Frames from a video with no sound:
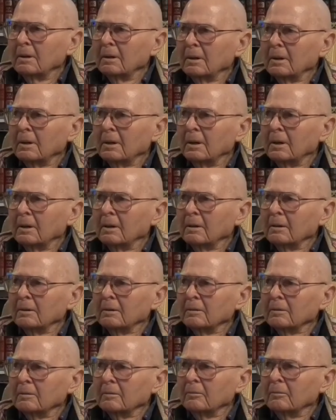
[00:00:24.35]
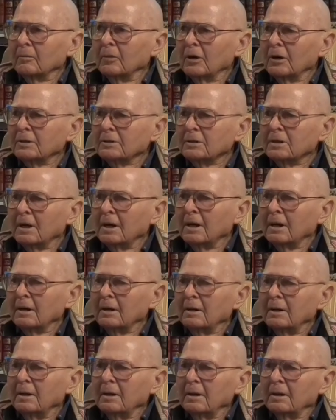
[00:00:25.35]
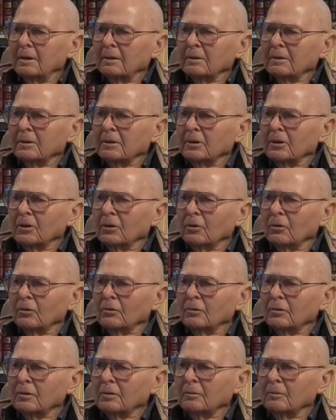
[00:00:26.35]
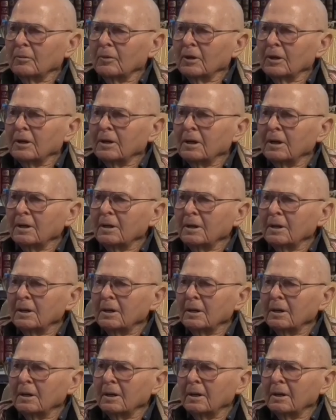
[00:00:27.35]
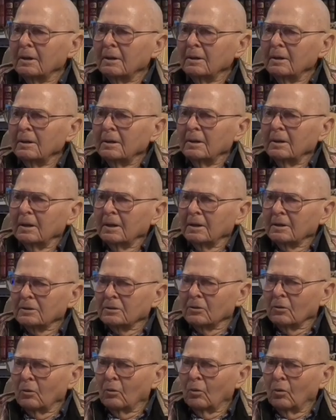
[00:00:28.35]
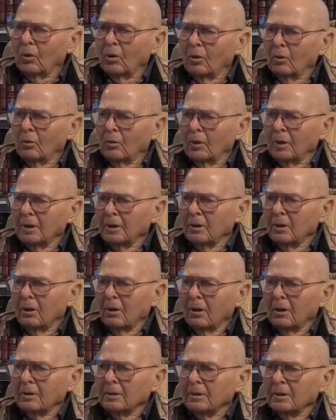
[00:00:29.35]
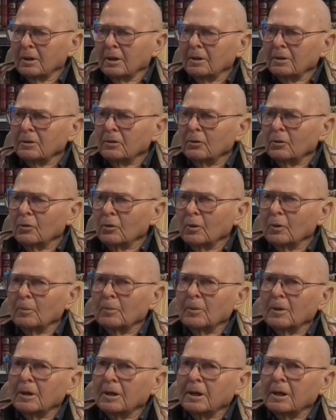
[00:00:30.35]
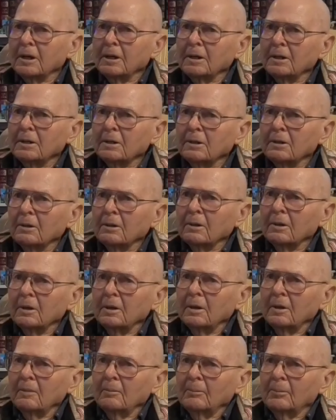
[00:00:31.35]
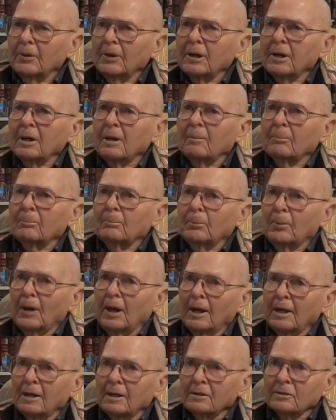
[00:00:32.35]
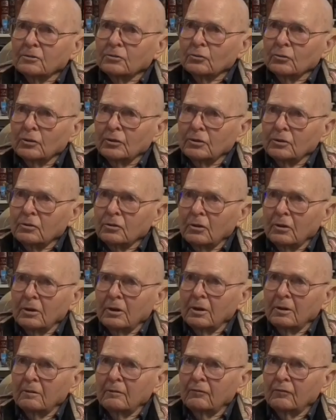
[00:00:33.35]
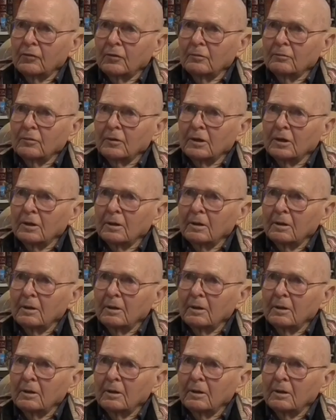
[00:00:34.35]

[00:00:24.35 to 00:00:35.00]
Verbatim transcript: Uh, but, uh, you know, beginning uh, as the war went on, then you were beginning to pick up pilots returning from the